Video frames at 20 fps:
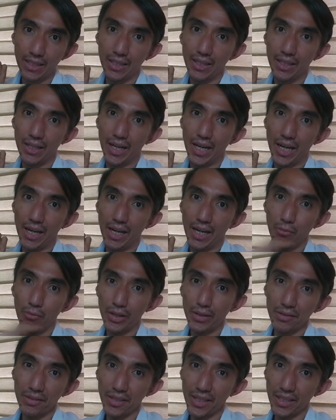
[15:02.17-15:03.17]
I'm going
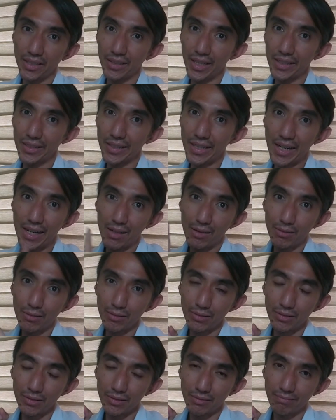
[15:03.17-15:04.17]
to say it right
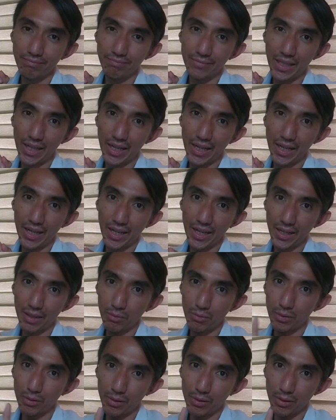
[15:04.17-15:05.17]
now. I
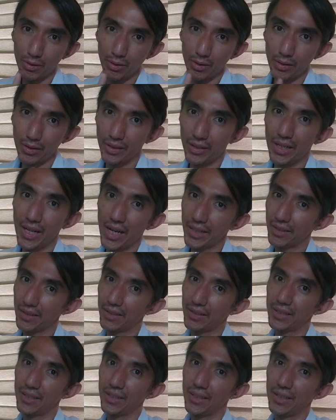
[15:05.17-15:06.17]
would
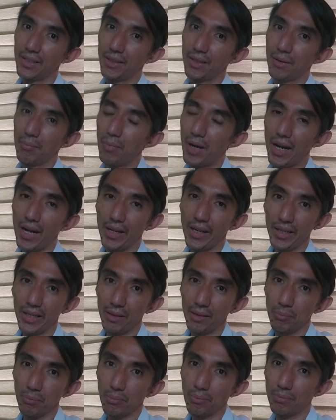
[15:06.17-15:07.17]
not buy
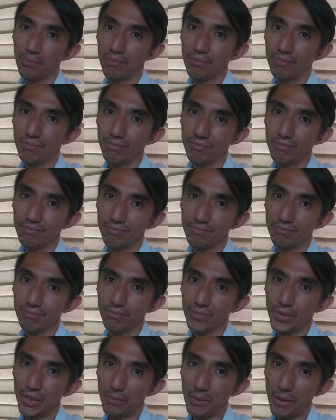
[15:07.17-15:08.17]
a
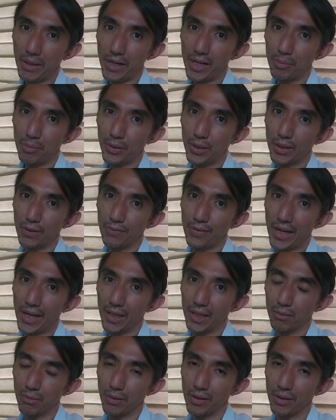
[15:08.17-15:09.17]
air
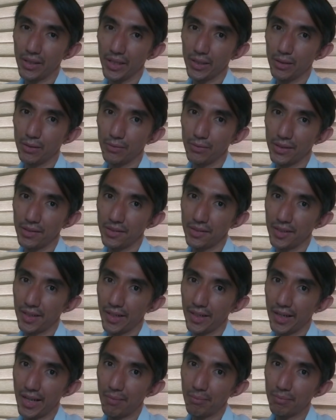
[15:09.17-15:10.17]
purifier with a UVC
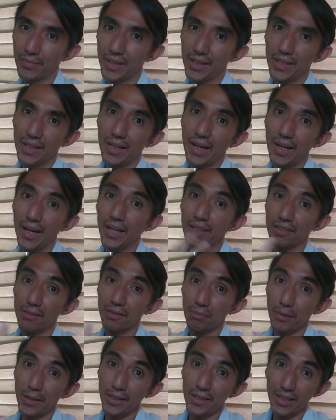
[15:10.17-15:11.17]
lamp. I'll
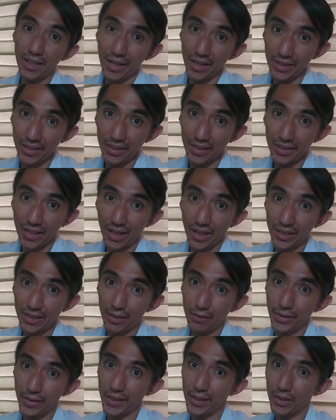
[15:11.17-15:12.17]
explain in a later
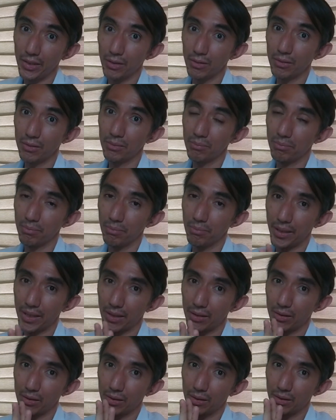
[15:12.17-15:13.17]
video.
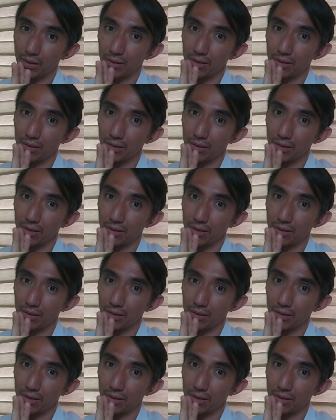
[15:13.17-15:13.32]
Pero